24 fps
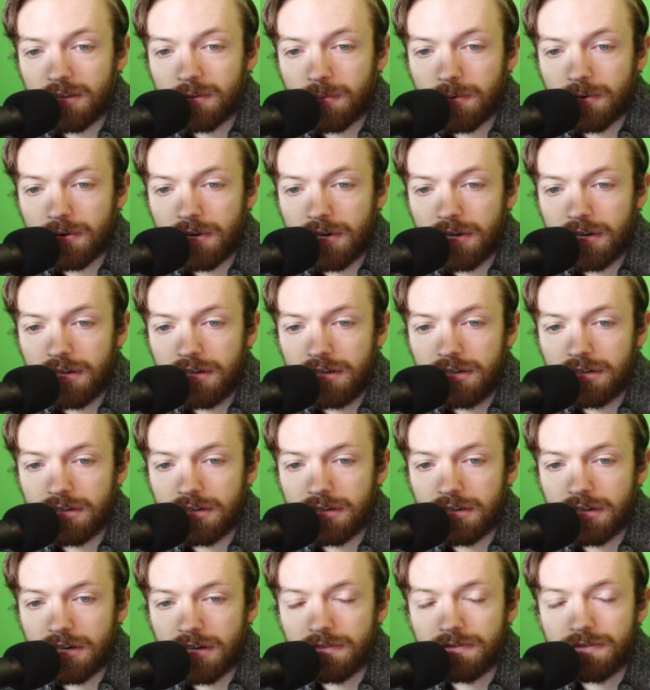Parade,
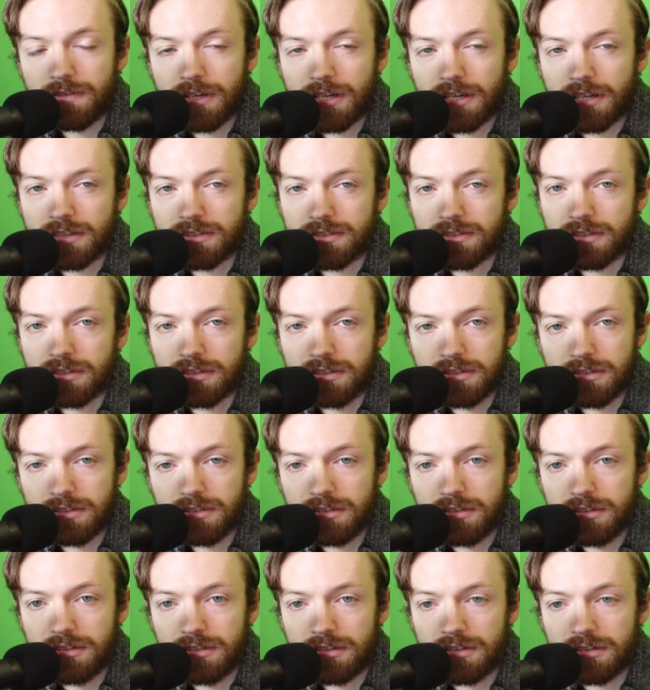and I feel like it's a
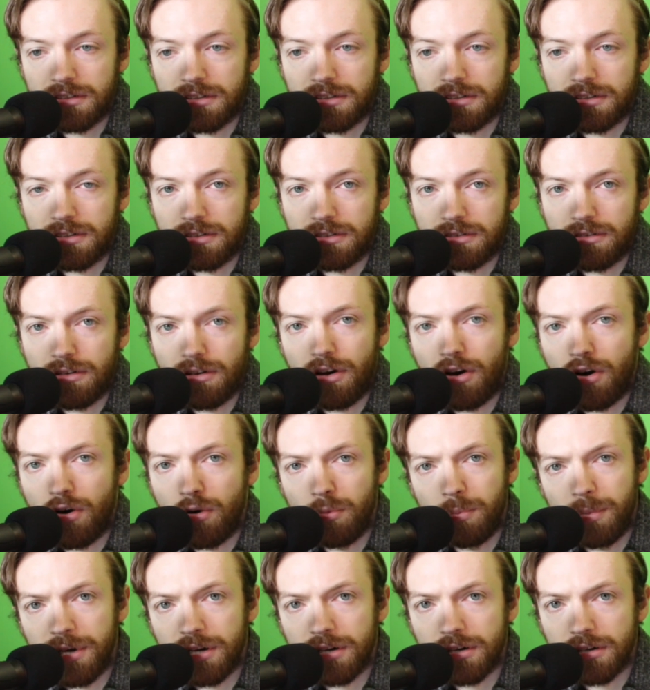good
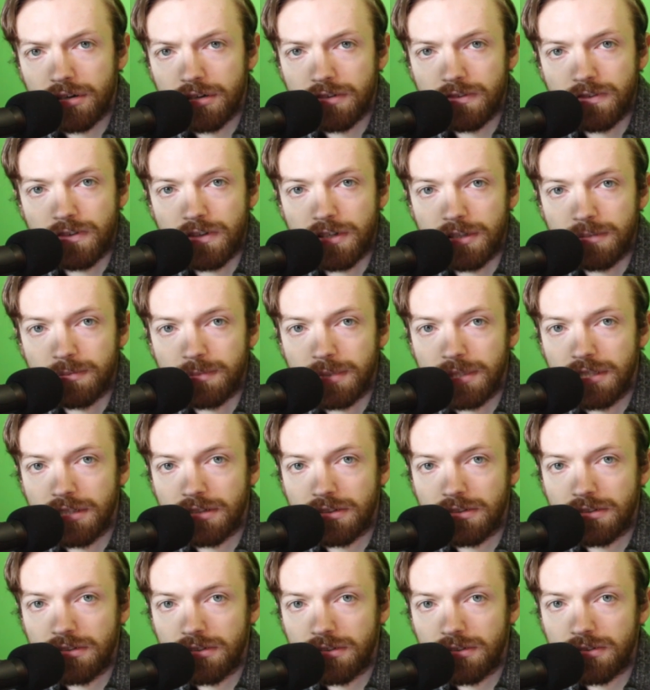opener for being a
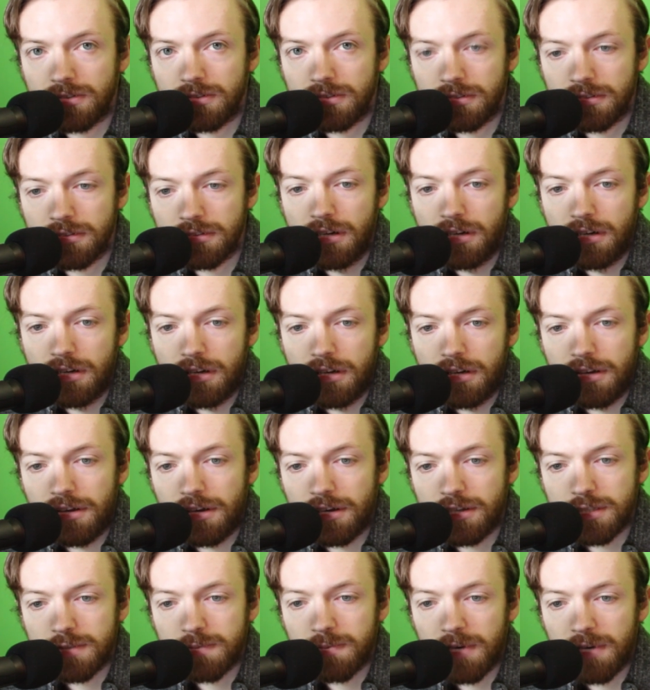little
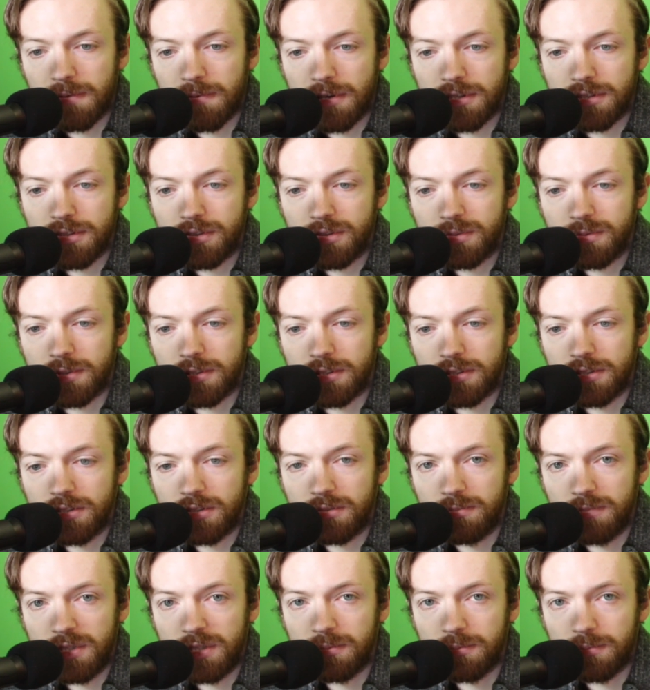experimental but still
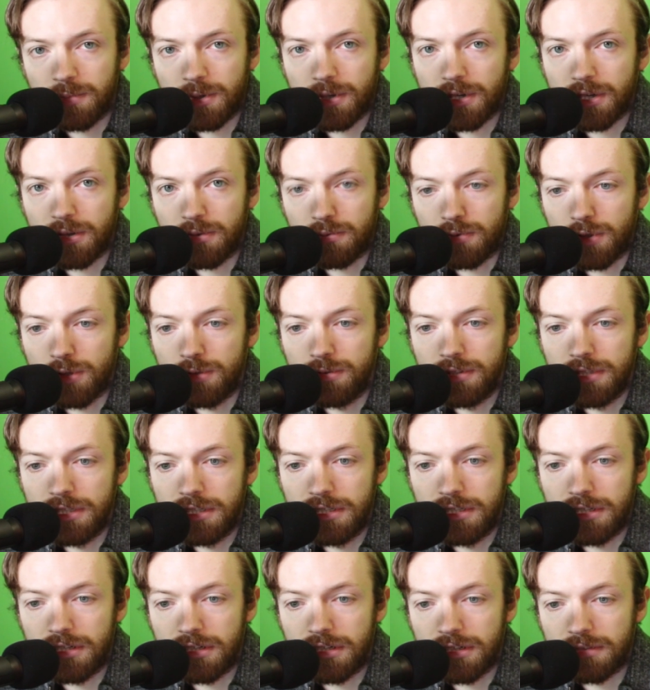being pretty
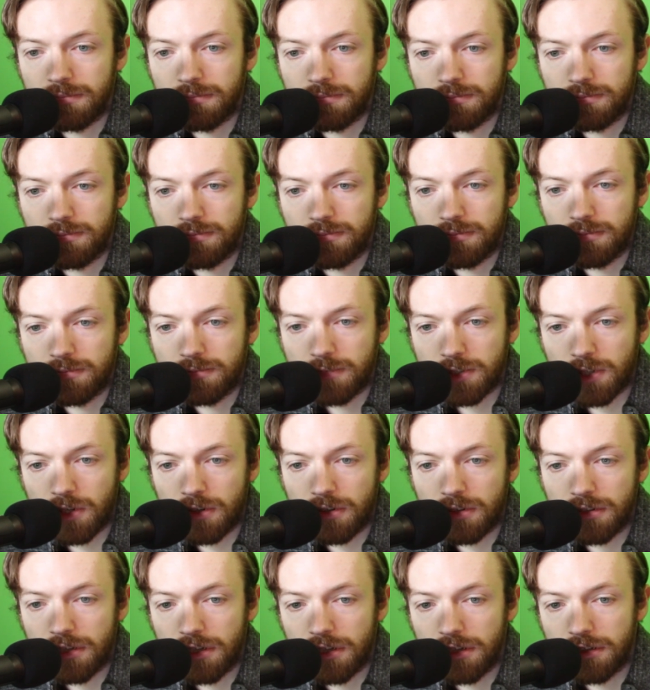rooted in a
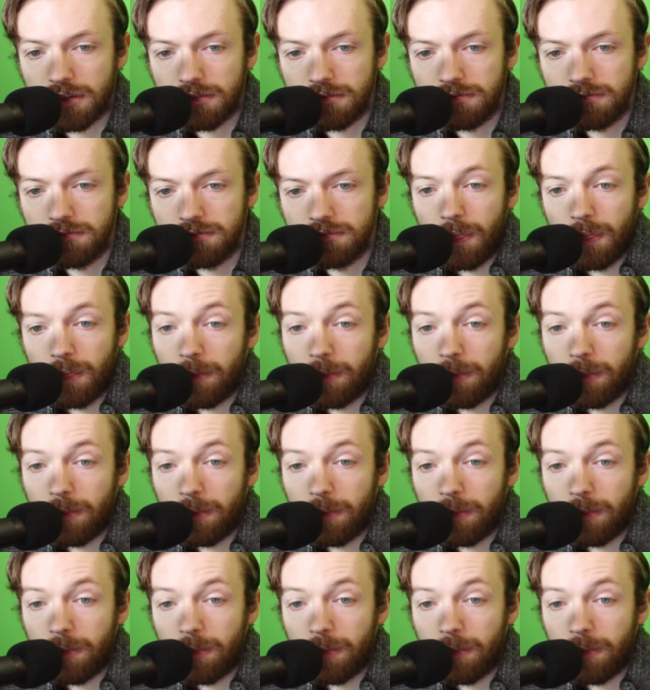certain thing.